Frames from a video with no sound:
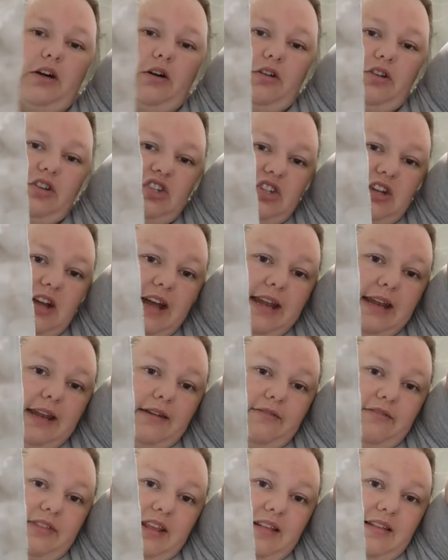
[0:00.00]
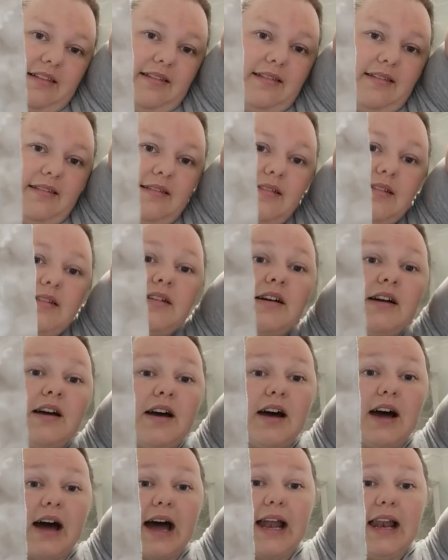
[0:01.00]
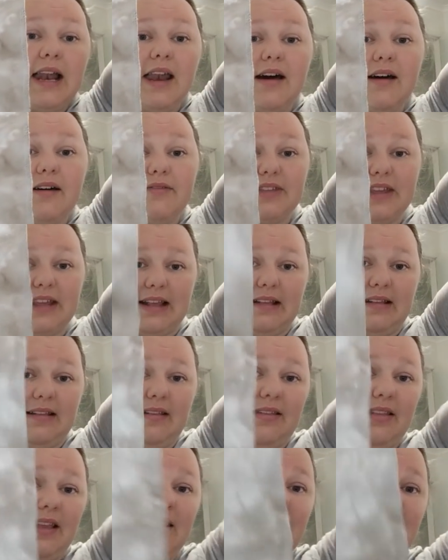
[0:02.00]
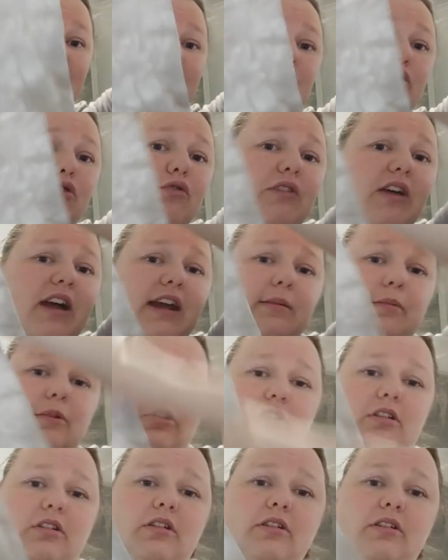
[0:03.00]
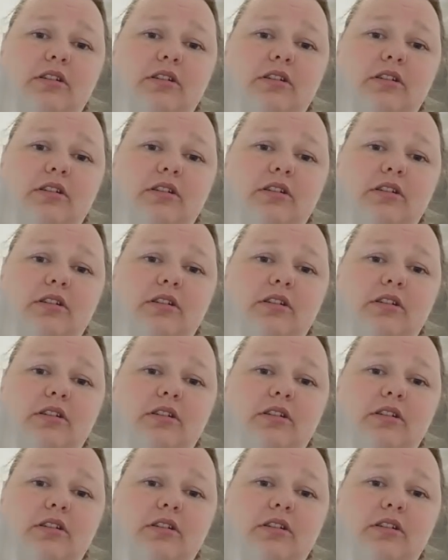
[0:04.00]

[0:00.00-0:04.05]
gosh, I love this. I love this. This is incredible.